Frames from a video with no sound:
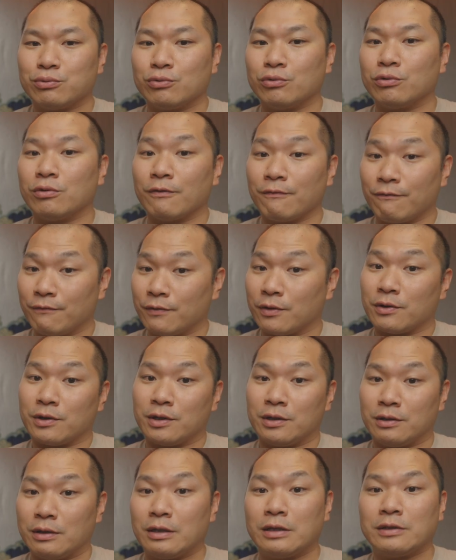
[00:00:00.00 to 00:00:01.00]
pool
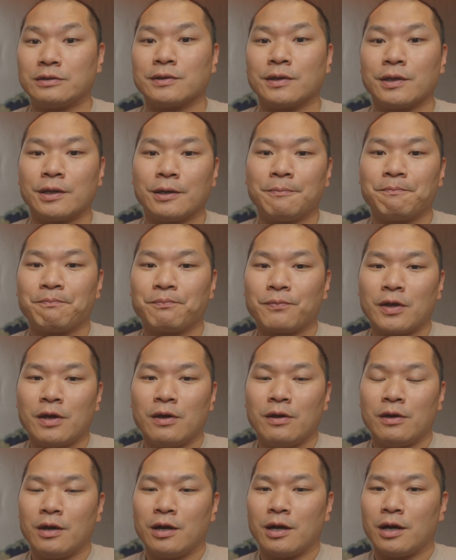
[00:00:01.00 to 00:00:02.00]
very easily.
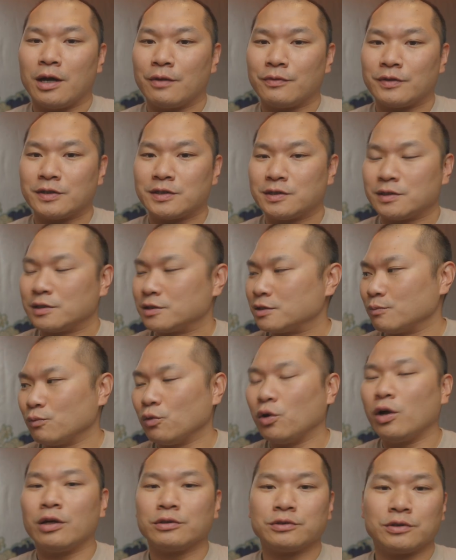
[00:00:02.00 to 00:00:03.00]
This system
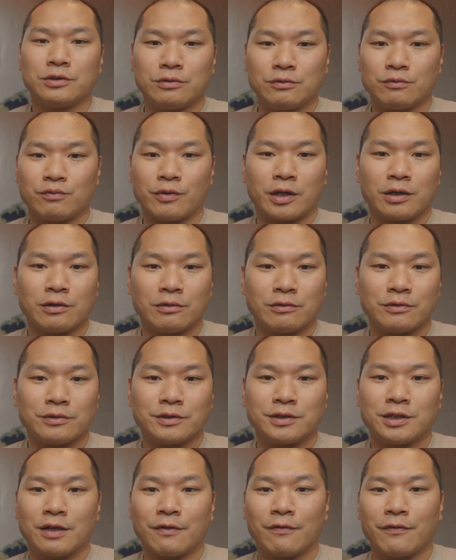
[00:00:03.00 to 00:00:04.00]
will also do regular
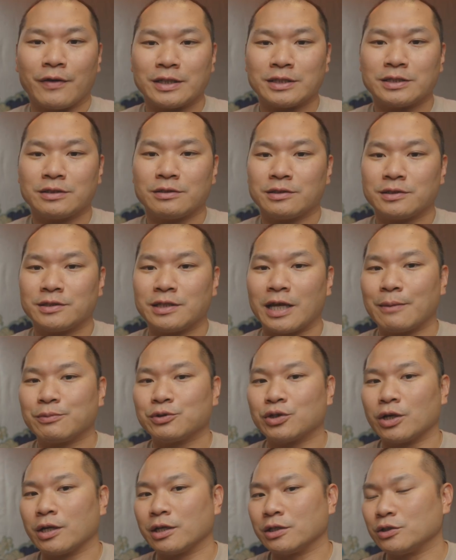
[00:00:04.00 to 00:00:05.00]
ZFS
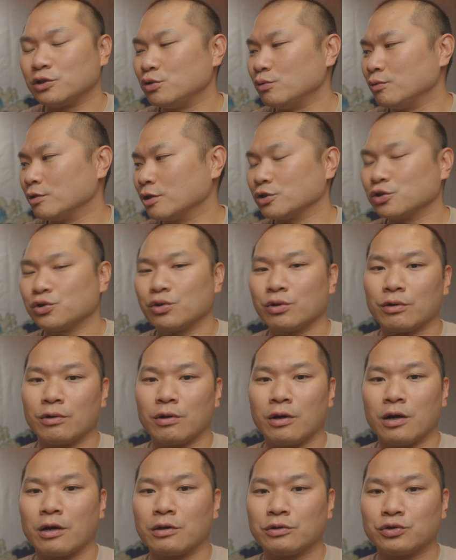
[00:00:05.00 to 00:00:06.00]
snapshotting to an
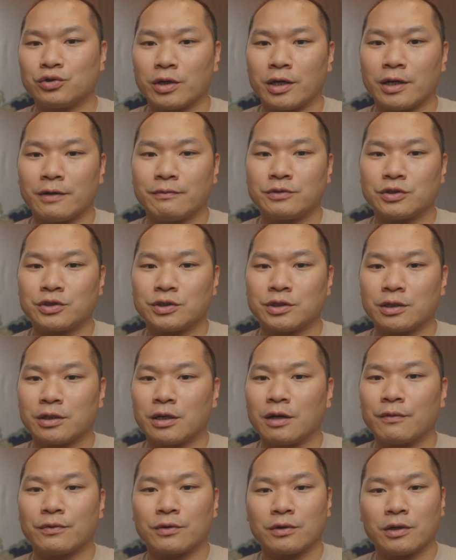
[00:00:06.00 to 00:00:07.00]
external hard drive just to
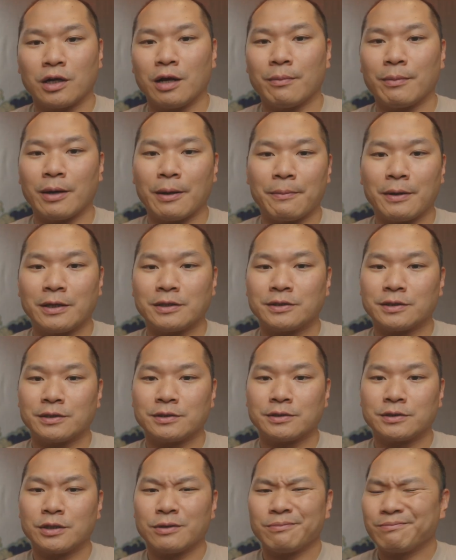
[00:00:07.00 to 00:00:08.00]
cover all my bases.
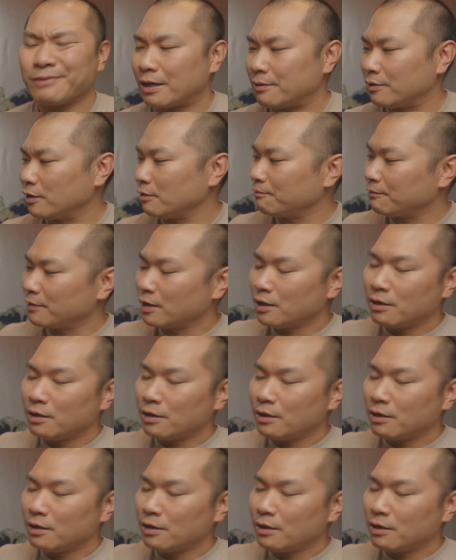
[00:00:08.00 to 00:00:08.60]
So yeah, you know,